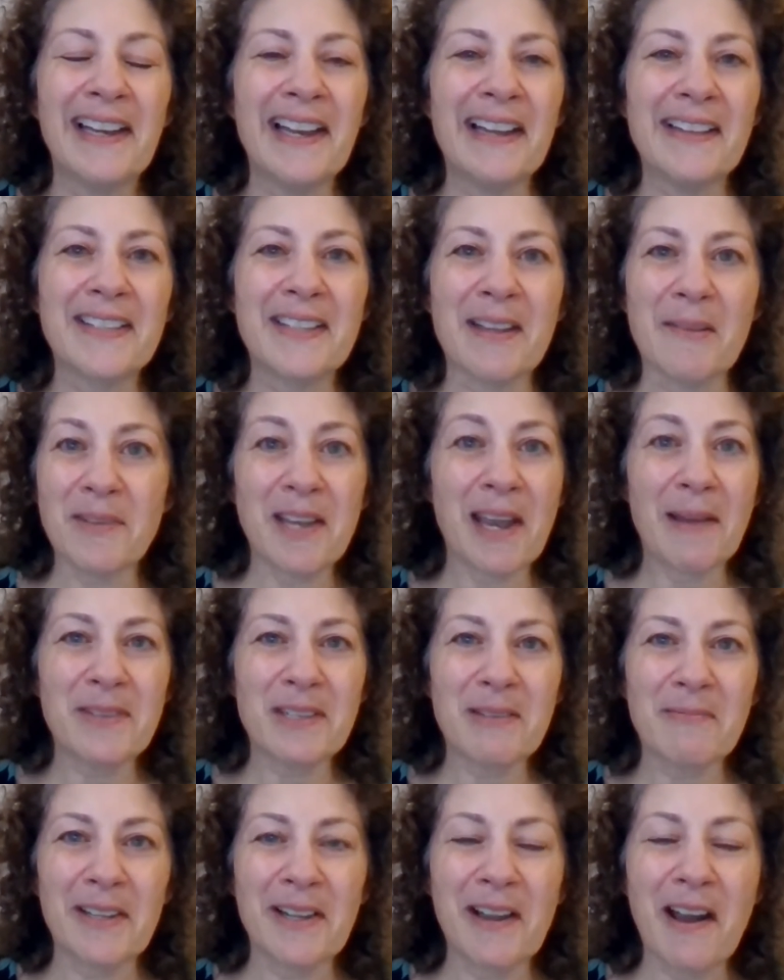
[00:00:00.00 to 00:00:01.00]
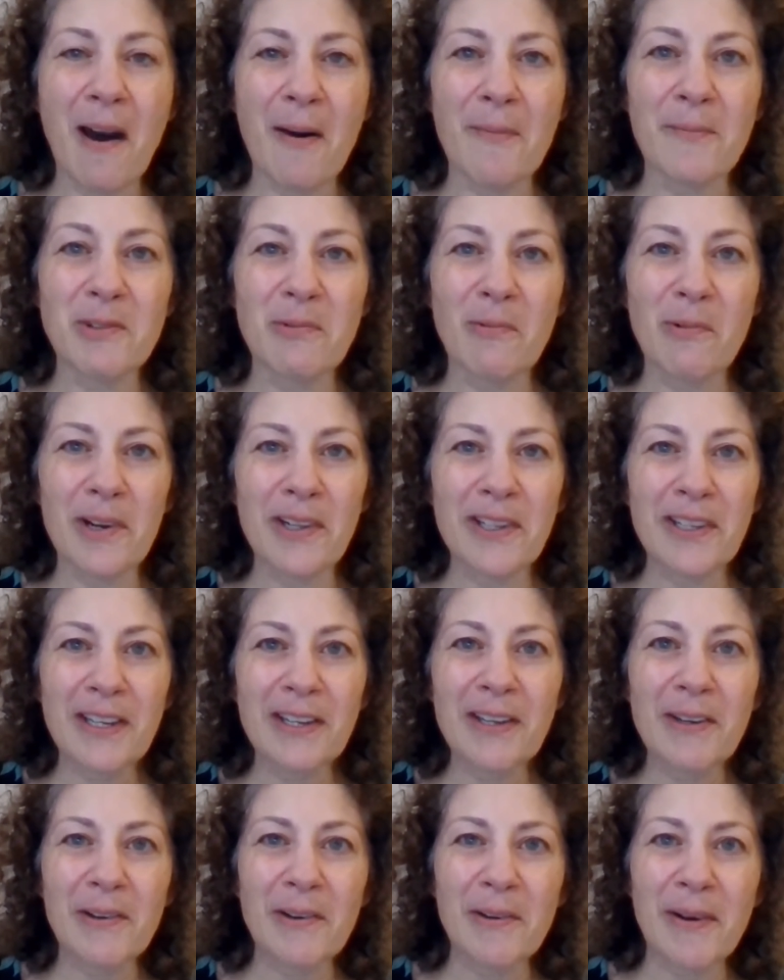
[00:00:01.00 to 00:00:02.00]
And sometimes it would come toward
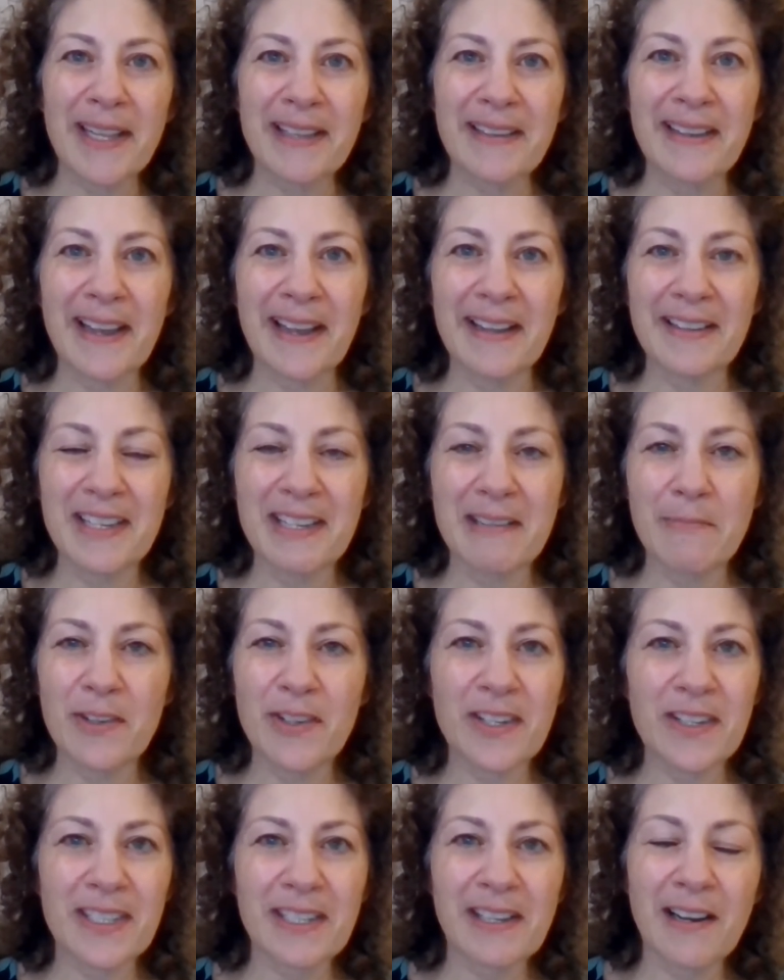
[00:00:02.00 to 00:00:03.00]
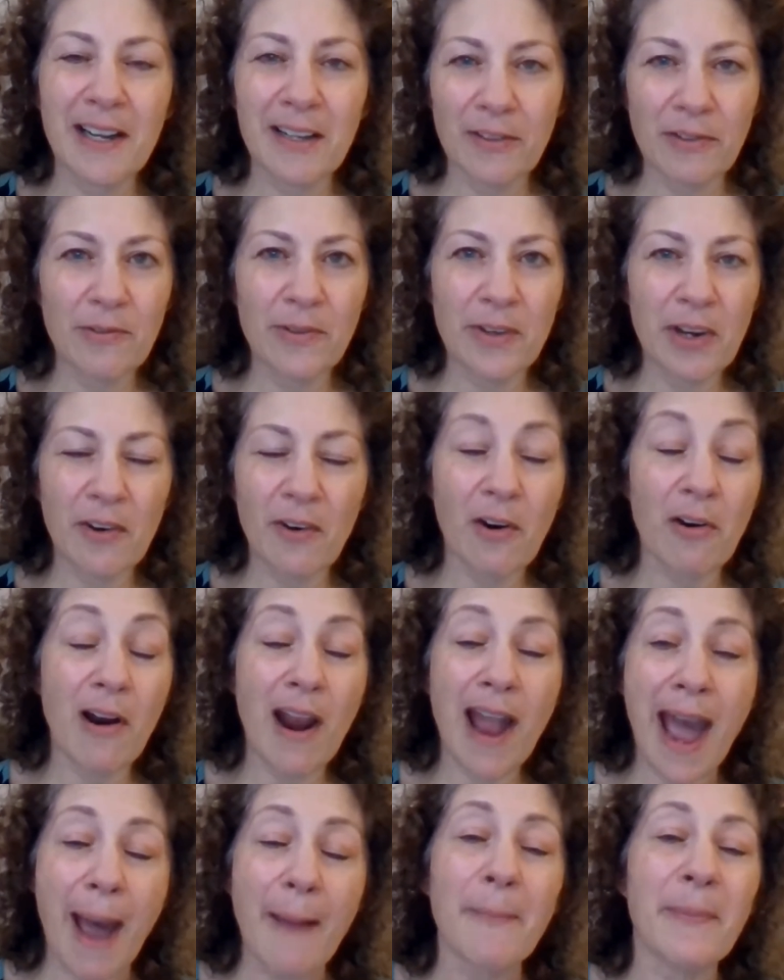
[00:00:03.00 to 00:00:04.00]
you and she would just cut through your
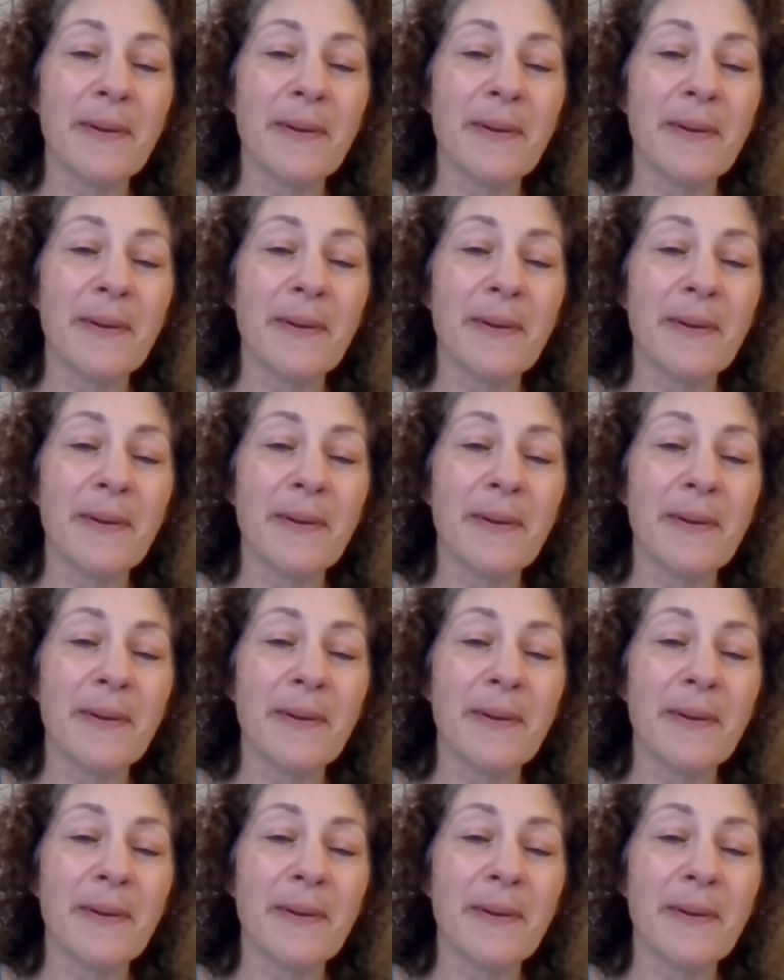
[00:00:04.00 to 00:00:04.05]
crap